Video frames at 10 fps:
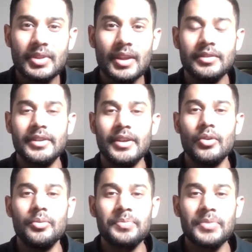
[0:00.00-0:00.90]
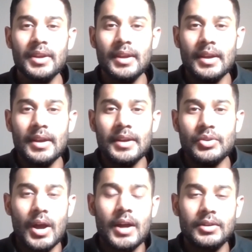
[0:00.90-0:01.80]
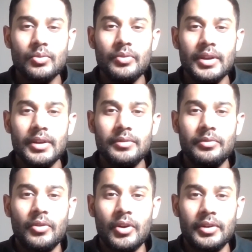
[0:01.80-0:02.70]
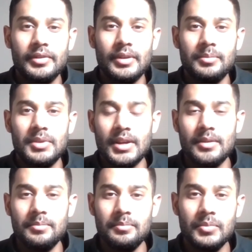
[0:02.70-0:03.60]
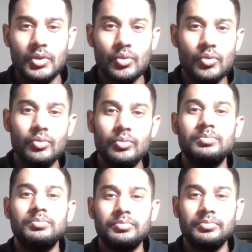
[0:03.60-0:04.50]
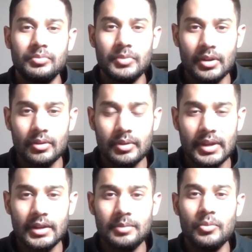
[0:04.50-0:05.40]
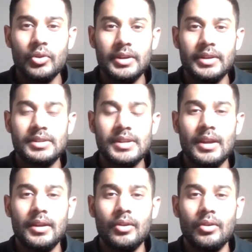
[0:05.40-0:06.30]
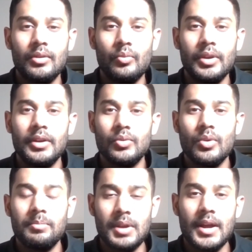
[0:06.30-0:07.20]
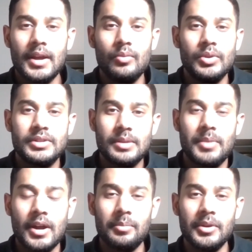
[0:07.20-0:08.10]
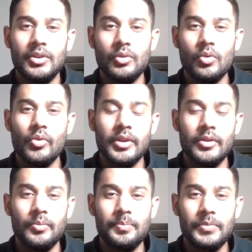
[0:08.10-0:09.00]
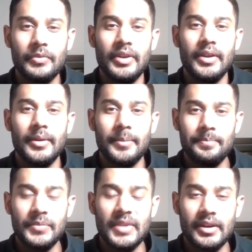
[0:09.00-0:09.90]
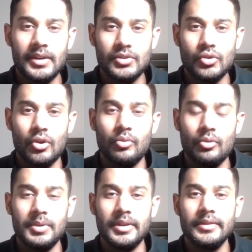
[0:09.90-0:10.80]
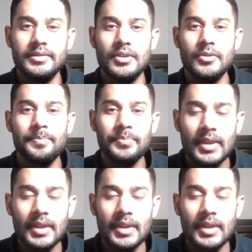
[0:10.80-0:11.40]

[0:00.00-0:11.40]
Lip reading: So you had to wait for some time to, get more understanding on where to apply, which department to go in, where there are job openings. So